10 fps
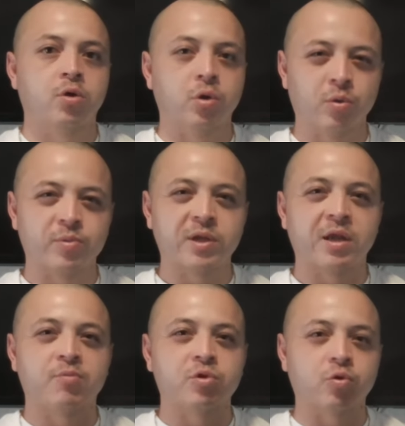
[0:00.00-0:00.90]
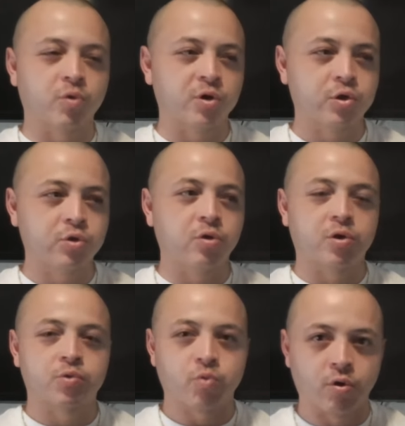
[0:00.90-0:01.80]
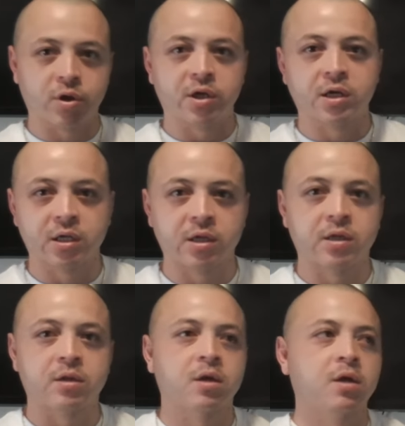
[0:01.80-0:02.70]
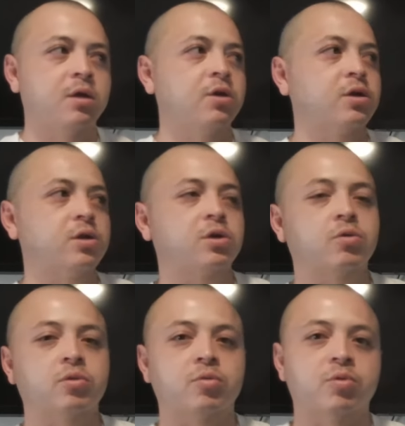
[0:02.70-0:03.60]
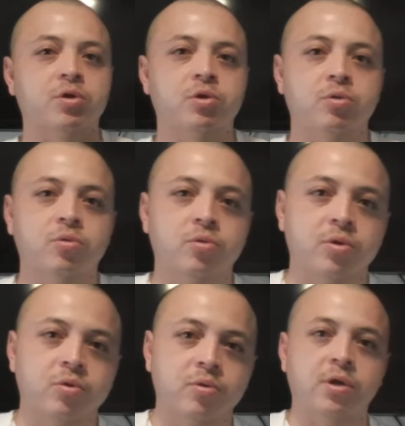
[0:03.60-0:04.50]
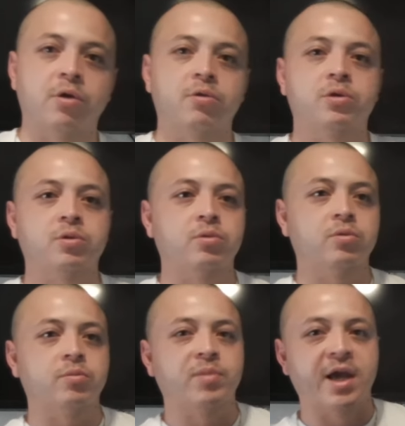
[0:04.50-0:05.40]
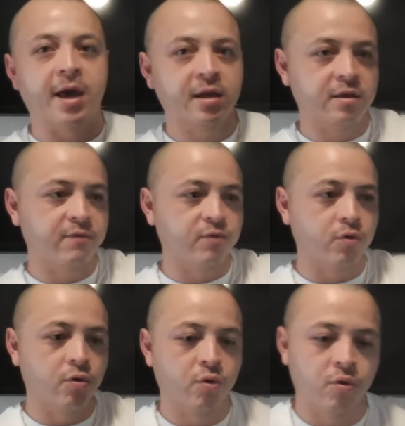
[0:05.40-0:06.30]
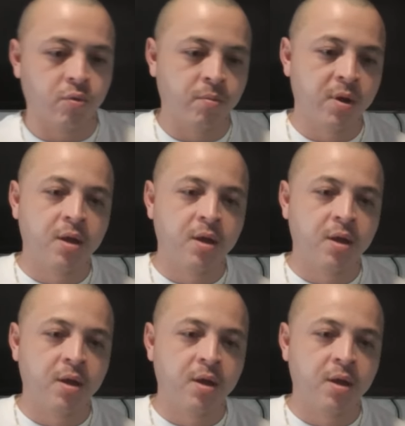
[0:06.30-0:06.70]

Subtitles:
You know what I'm saying? With the 1 and 2 yards, we're all good. You could just go to 1 and 2 and do a year or two and be active and go home.